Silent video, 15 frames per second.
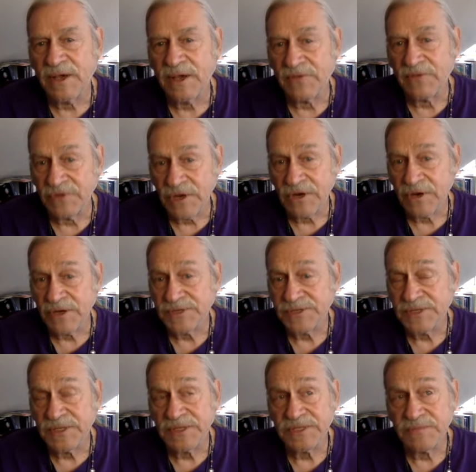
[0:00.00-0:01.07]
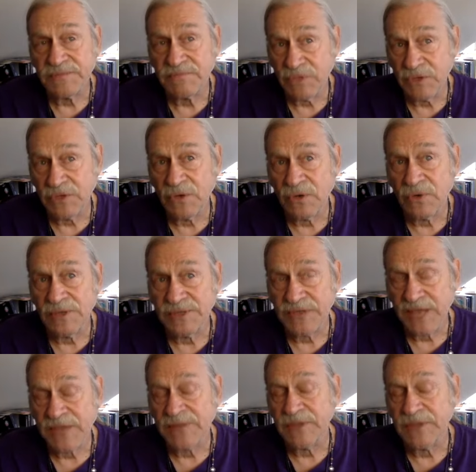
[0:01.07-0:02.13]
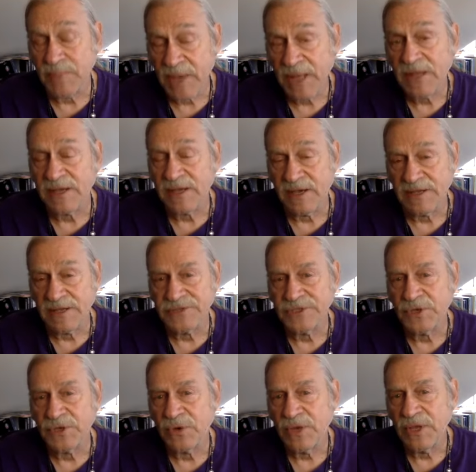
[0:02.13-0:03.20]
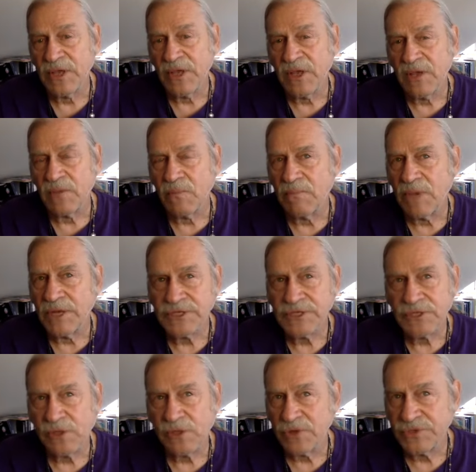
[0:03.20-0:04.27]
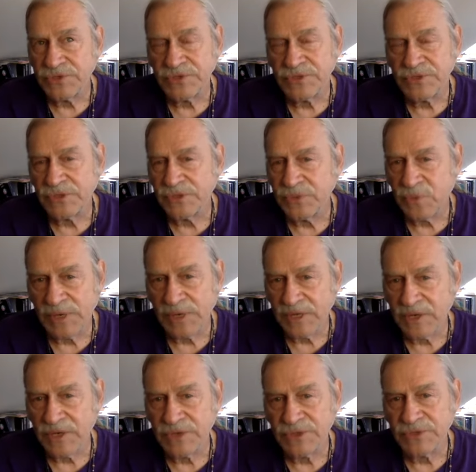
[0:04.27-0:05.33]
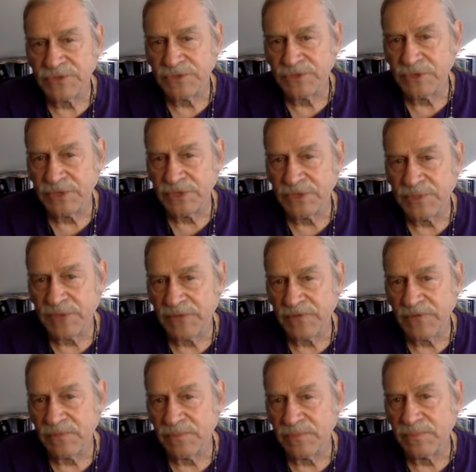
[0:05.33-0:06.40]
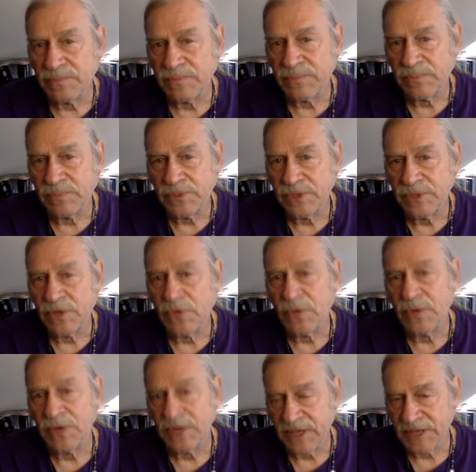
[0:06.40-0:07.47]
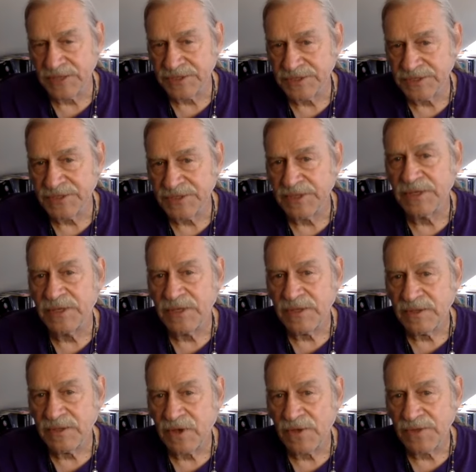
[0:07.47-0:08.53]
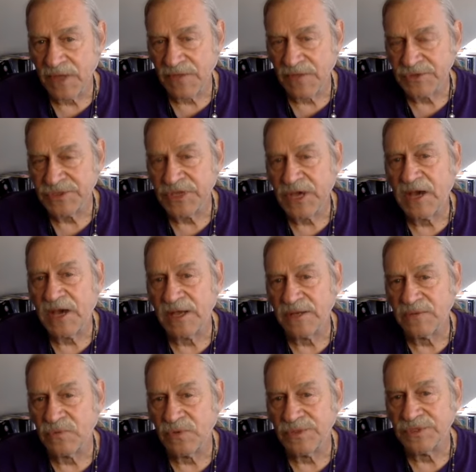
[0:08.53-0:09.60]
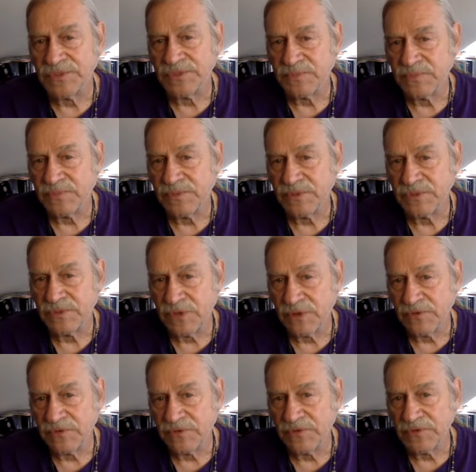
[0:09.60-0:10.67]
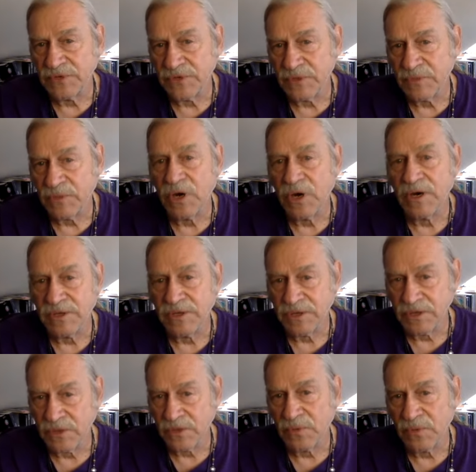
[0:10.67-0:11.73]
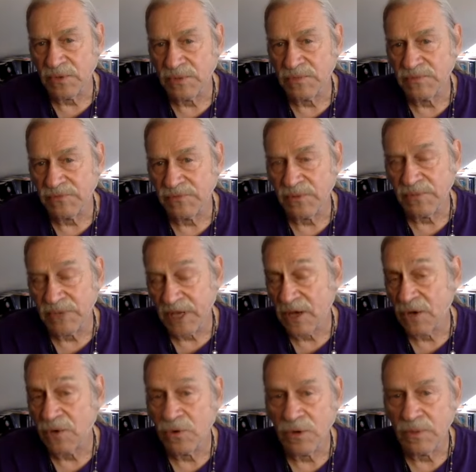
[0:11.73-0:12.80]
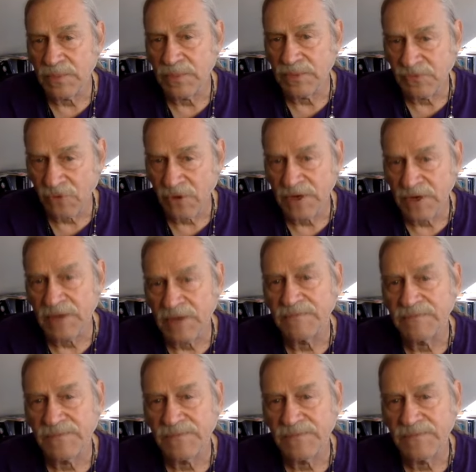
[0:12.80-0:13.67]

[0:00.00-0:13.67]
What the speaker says: of Eris that, you know, is at the aphelion. So much closer to the 20 years you'd expect from Pluto when it gets on the other side, which is the 250-year mark, you know, from now or before now.